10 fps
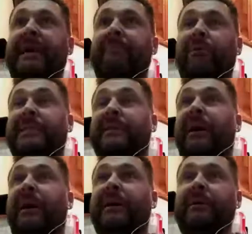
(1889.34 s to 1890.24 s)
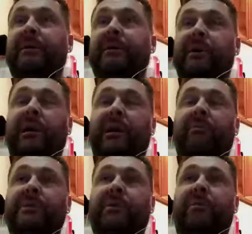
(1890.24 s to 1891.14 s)
Well, it's not. You got to
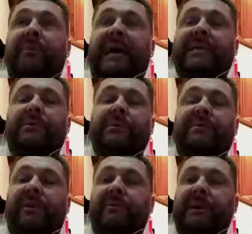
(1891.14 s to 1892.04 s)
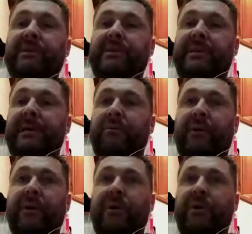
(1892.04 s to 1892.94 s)
resort back to those fundamentals again,
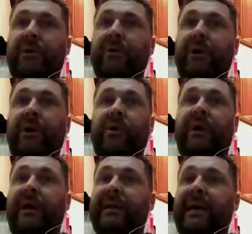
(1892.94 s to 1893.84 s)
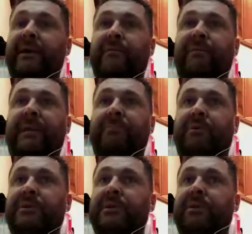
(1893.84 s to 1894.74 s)
where you got to get your V-bulls.